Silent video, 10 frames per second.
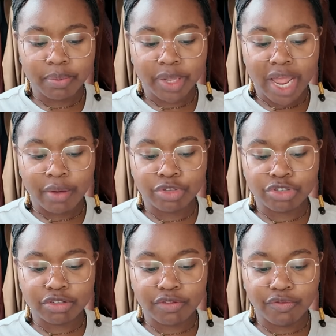but I was
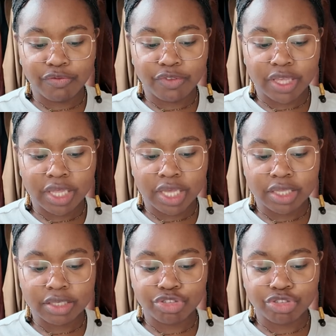just feeling the